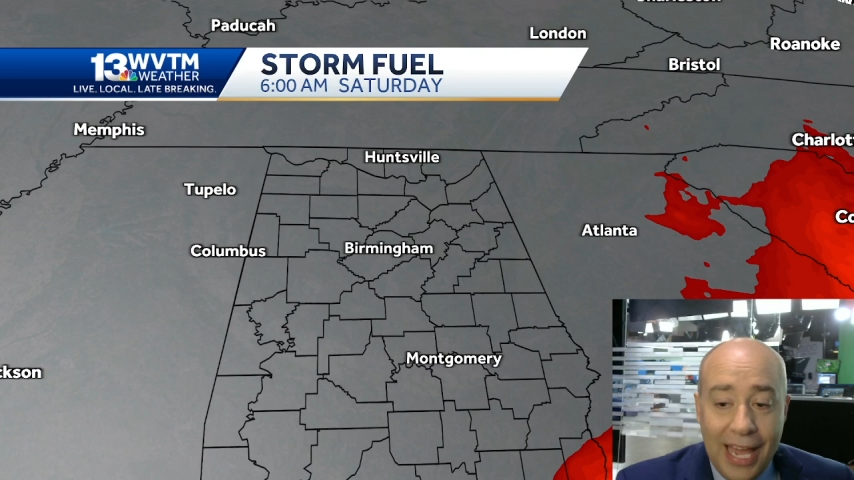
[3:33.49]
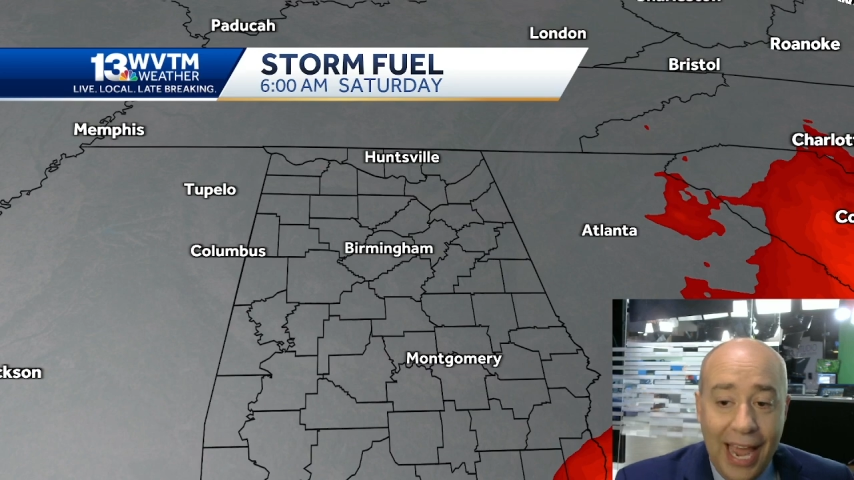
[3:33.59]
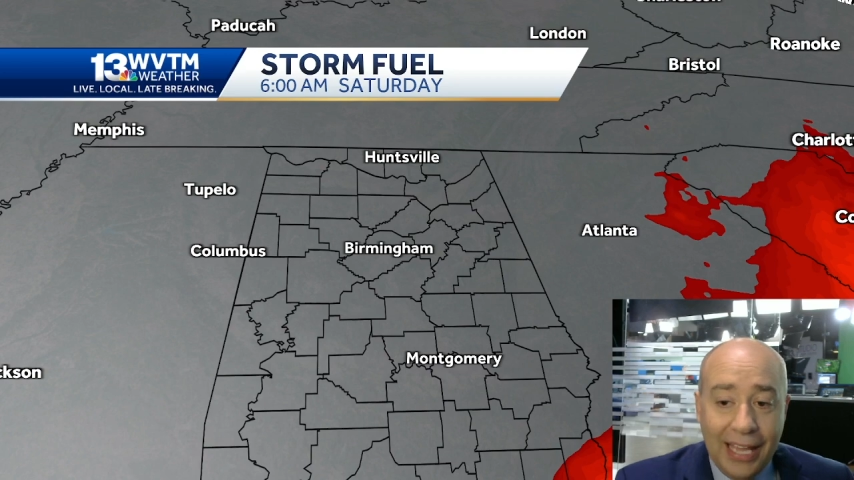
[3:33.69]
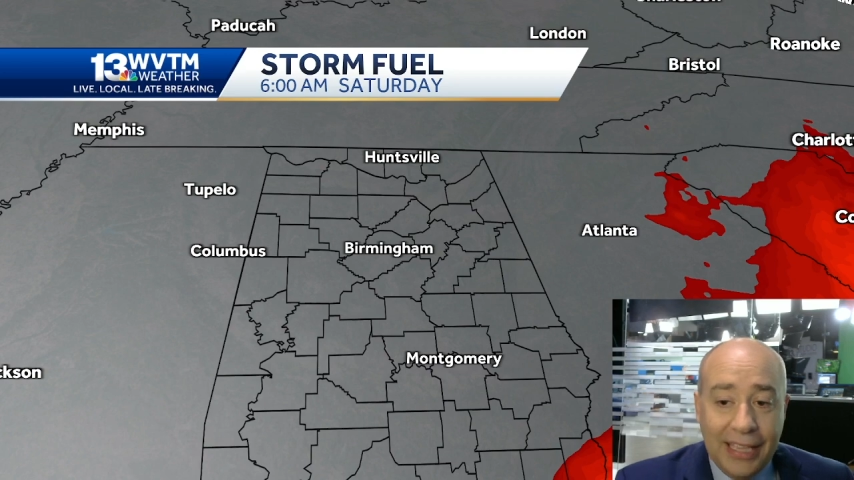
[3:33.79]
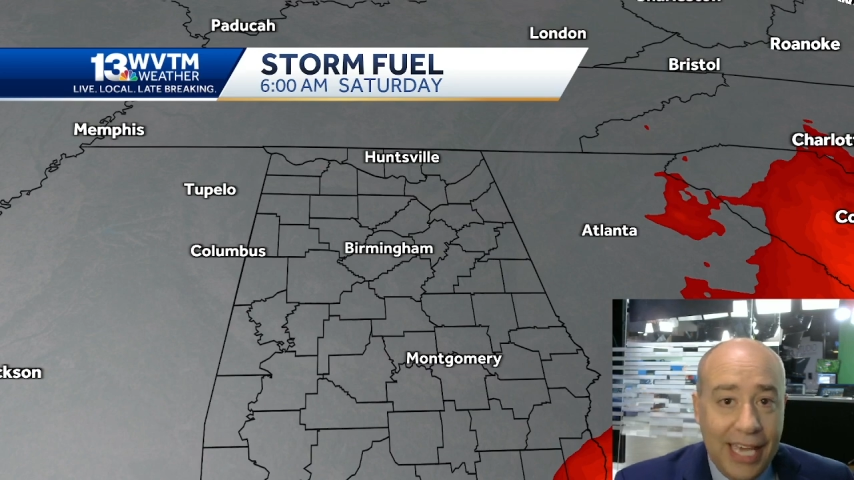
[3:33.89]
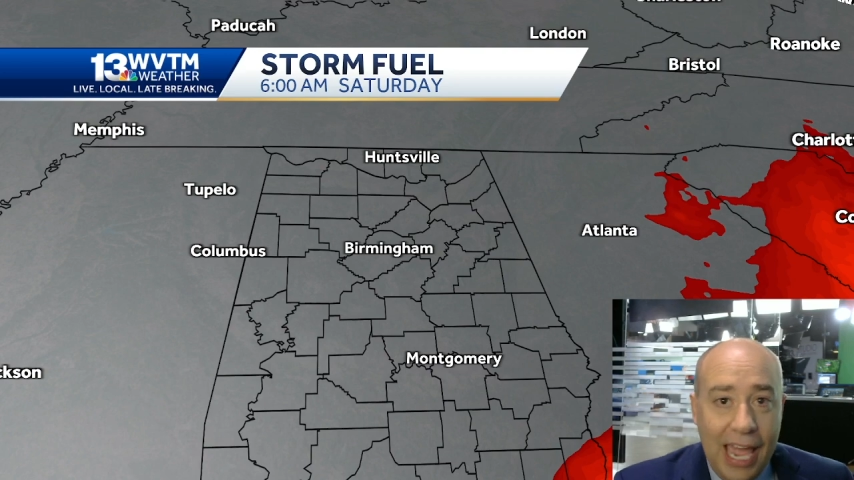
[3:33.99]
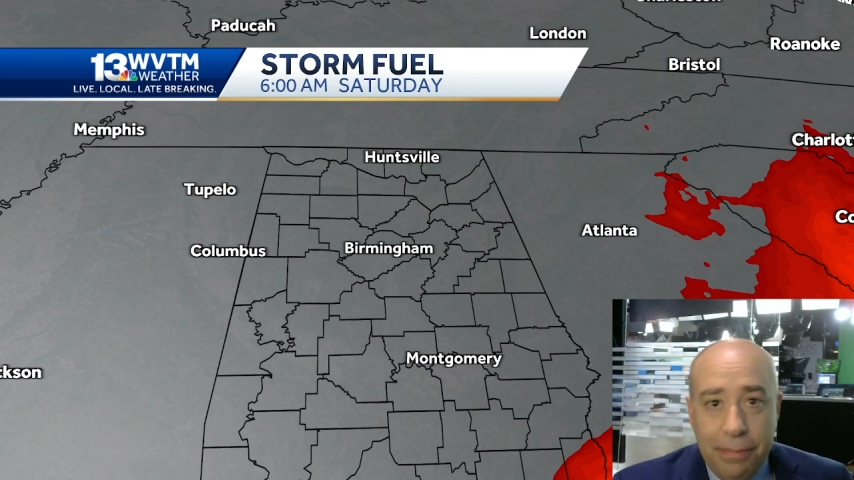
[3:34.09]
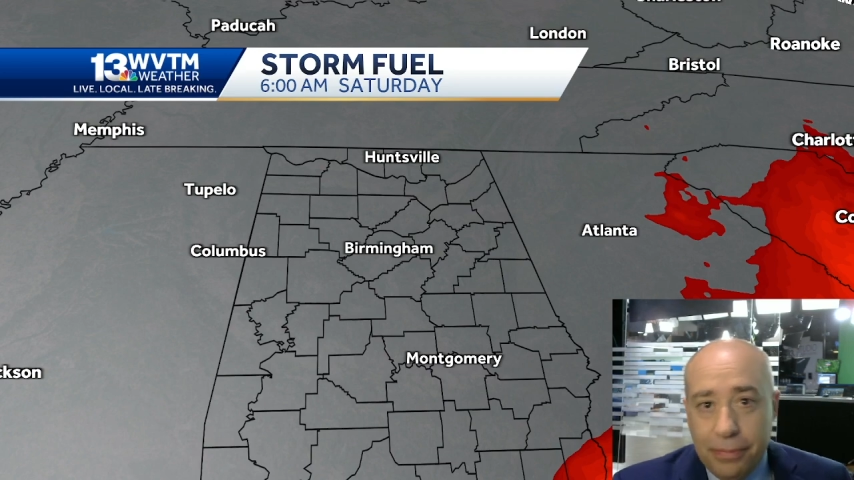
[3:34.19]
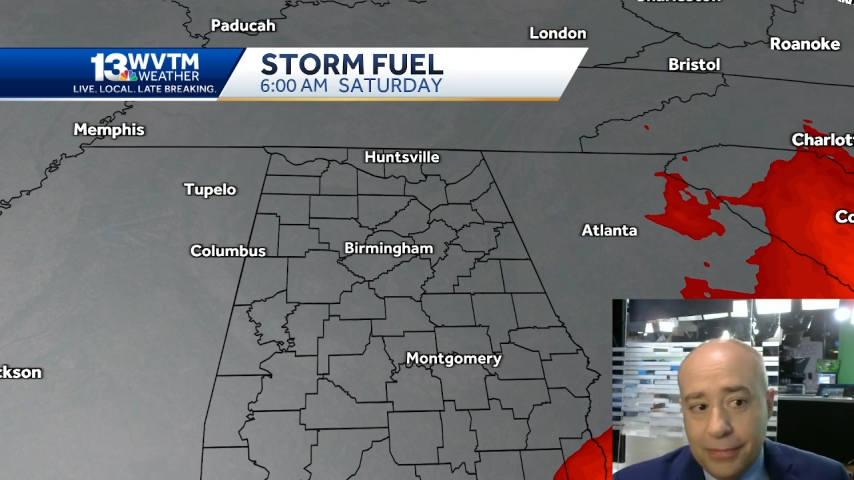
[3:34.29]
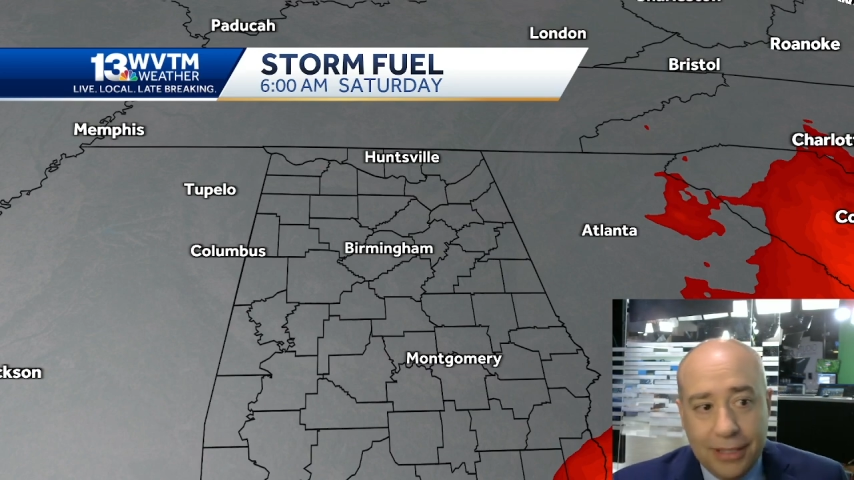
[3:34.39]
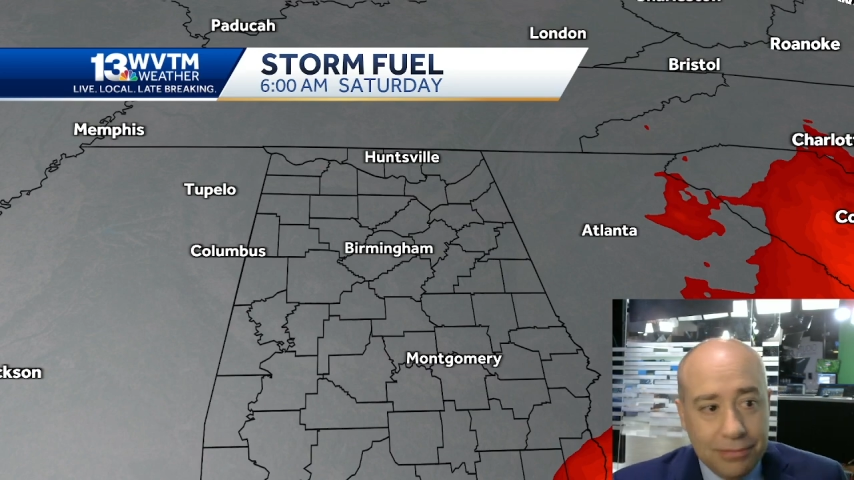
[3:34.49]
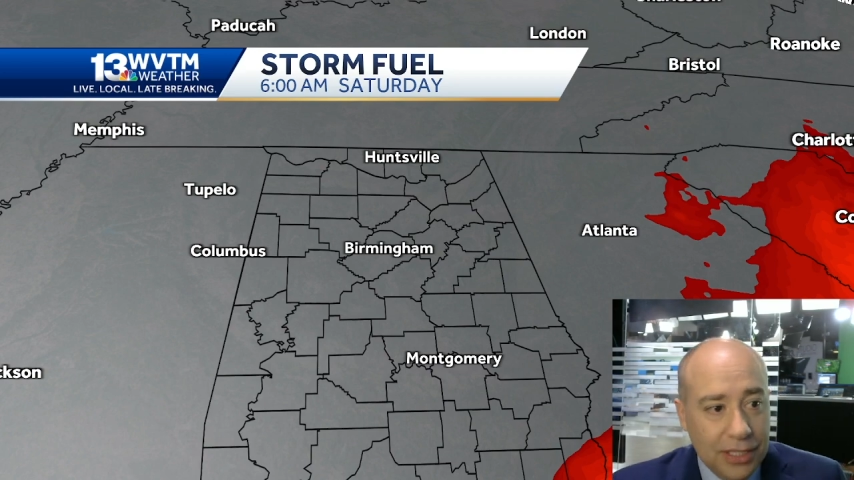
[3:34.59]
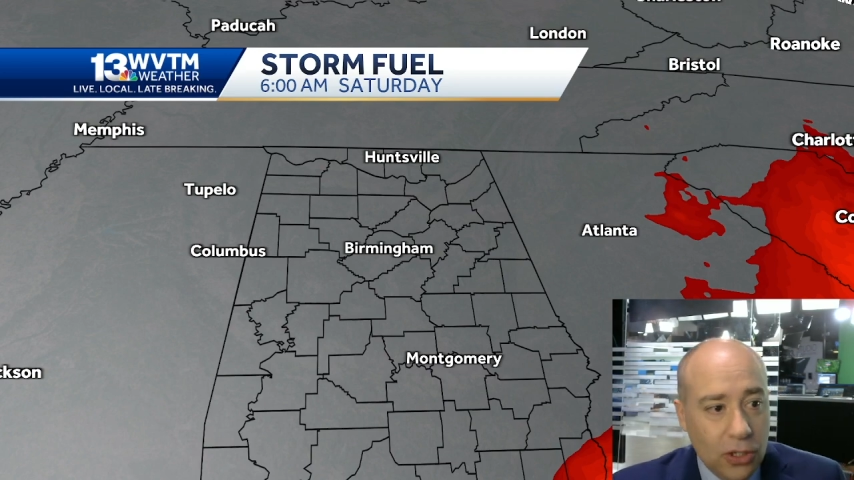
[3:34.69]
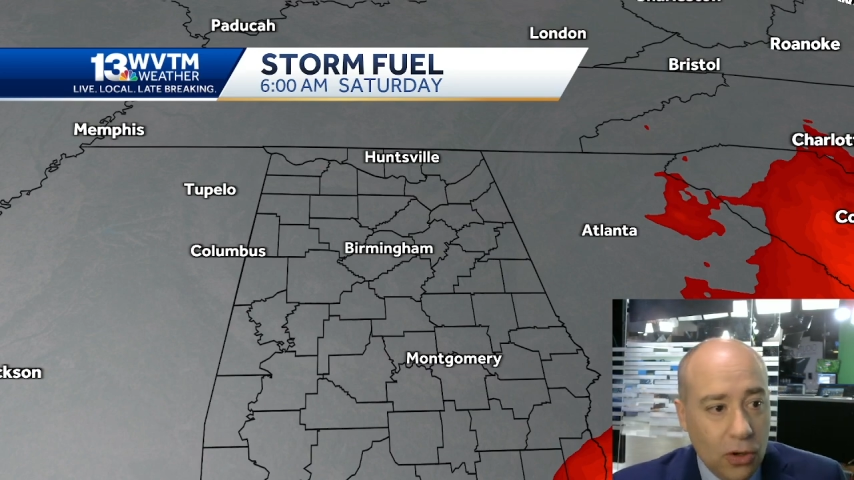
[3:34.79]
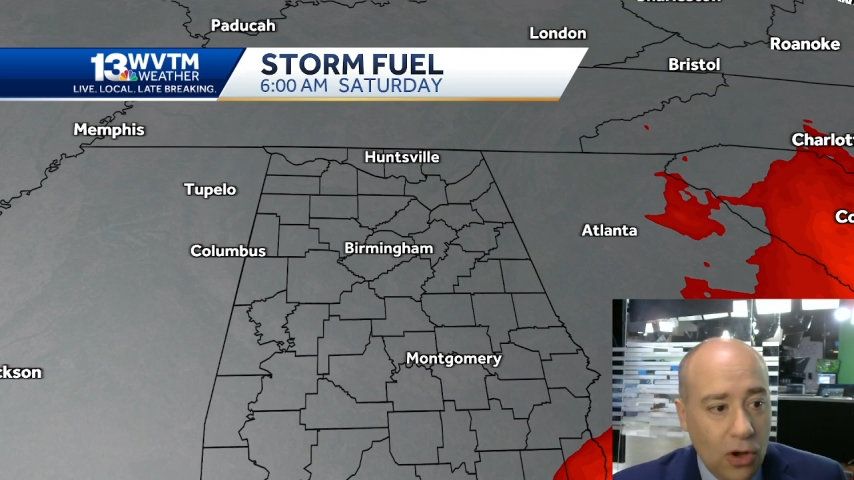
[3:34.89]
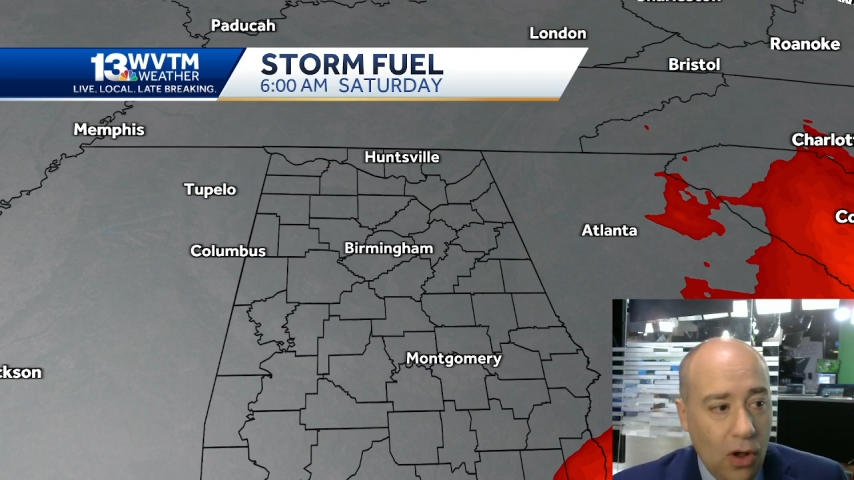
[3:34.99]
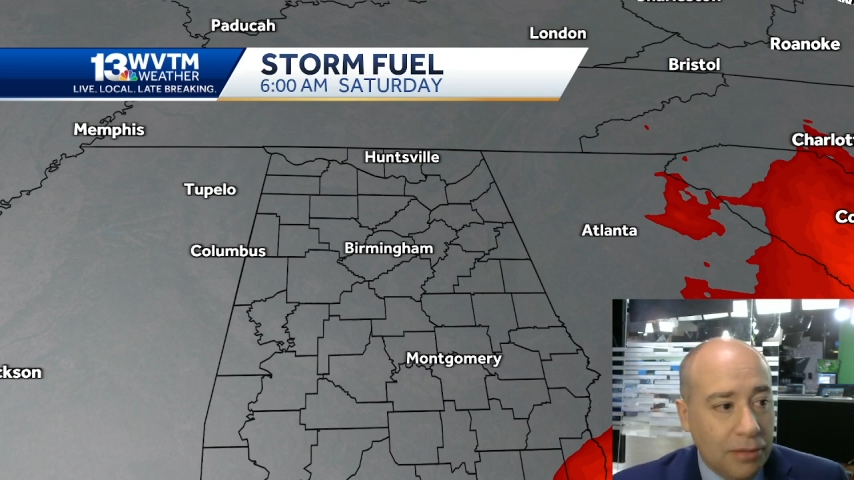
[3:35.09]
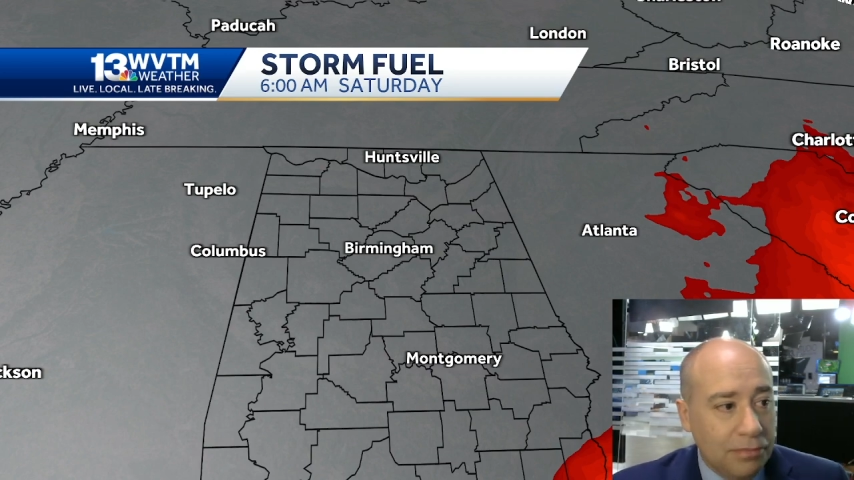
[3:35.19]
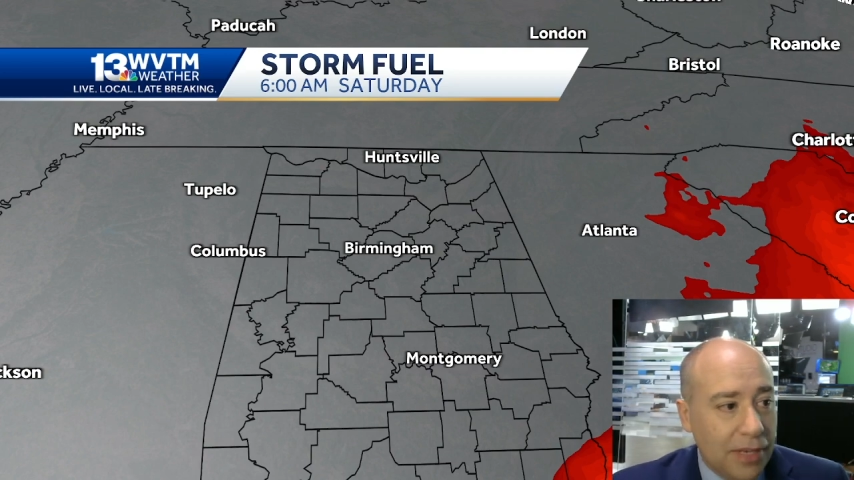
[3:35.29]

And the Cape, well, it's all gone.